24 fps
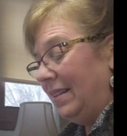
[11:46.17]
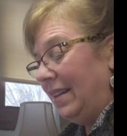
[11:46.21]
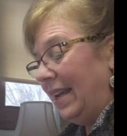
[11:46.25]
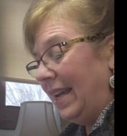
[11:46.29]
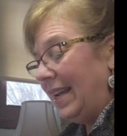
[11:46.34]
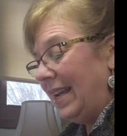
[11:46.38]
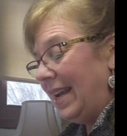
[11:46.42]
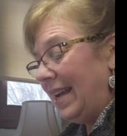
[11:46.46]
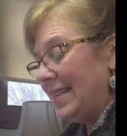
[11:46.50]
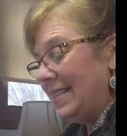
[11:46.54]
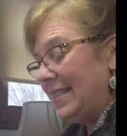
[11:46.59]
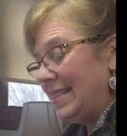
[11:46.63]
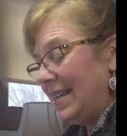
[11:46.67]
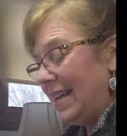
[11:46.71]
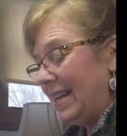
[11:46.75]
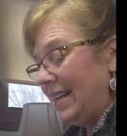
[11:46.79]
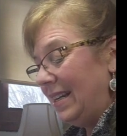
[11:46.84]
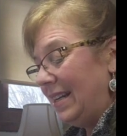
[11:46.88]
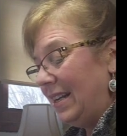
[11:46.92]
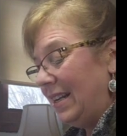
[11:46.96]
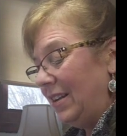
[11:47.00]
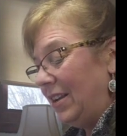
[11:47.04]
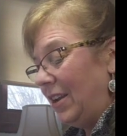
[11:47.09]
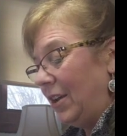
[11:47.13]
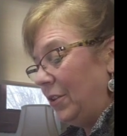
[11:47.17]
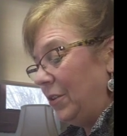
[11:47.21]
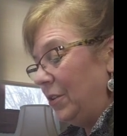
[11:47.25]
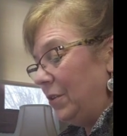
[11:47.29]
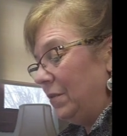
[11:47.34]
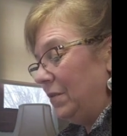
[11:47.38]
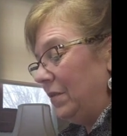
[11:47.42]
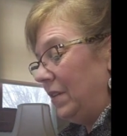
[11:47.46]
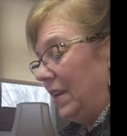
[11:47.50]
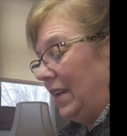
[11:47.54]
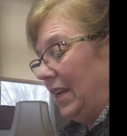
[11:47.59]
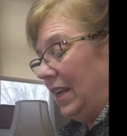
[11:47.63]
like I said in
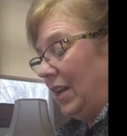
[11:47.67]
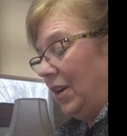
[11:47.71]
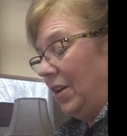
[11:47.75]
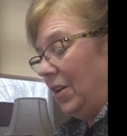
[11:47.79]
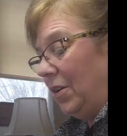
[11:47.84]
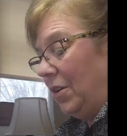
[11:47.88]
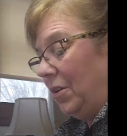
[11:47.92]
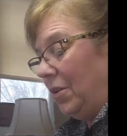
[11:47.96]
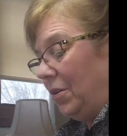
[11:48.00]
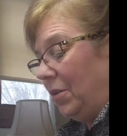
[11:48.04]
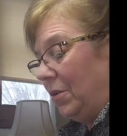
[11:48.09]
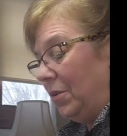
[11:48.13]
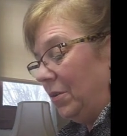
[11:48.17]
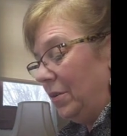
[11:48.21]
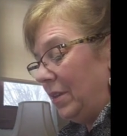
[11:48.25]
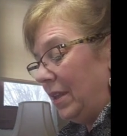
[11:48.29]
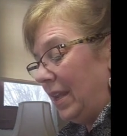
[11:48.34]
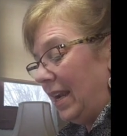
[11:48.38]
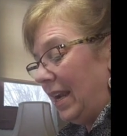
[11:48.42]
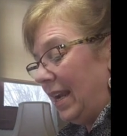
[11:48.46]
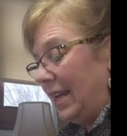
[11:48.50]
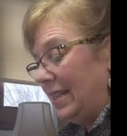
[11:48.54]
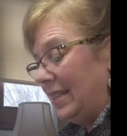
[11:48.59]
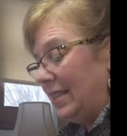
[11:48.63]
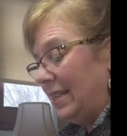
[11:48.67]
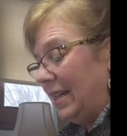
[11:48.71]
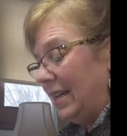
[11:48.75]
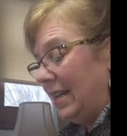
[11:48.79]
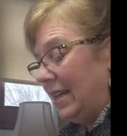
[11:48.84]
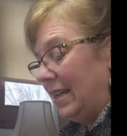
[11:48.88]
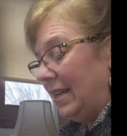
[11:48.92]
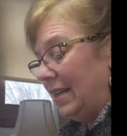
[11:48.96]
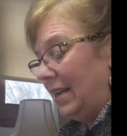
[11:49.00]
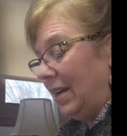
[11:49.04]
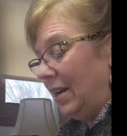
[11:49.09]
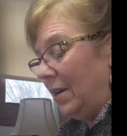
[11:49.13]
another video that I
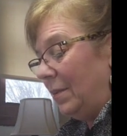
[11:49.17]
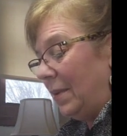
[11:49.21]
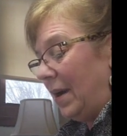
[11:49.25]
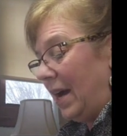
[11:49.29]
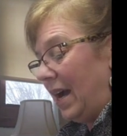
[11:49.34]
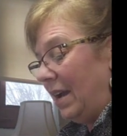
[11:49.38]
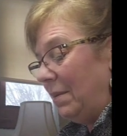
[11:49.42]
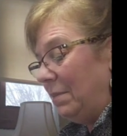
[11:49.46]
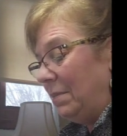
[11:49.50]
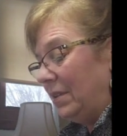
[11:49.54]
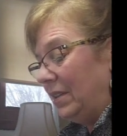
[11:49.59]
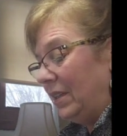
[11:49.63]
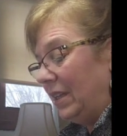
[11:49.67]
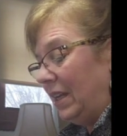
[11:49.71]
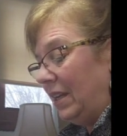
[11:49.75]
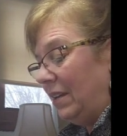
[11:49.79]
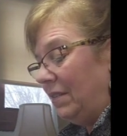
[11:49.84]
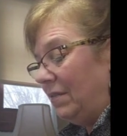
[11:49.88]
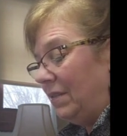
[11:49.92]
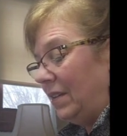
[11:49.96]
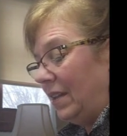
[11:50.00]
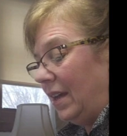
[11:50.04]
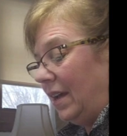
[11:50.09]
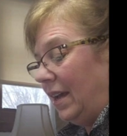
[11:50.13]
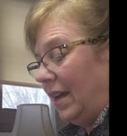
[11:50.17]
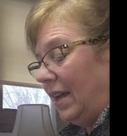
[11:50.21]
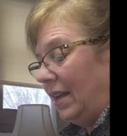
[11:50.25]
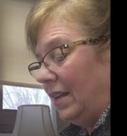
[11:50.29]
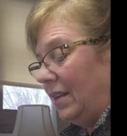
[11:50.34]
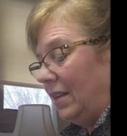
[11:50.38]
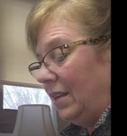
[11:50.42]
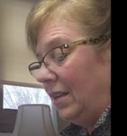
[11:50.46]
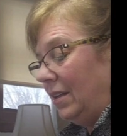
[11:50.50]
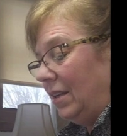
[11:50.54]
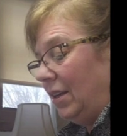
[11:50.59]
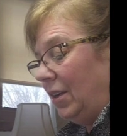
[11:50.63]
did, I believe
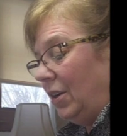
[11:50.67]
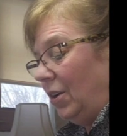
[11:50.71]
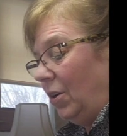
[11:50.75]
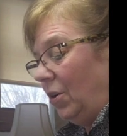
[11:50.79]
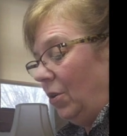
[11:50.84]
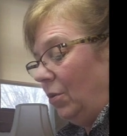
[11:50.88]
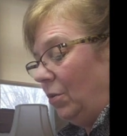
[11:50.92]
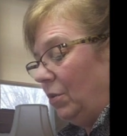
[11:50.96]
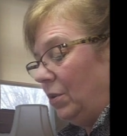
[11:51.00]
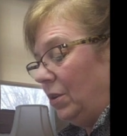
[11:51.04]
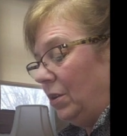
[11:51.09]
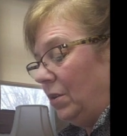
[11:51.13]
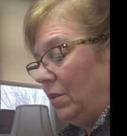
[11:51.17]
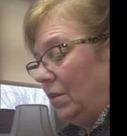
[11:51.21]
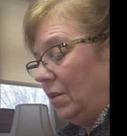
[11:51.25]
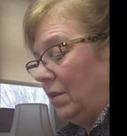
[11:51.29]
that, you know,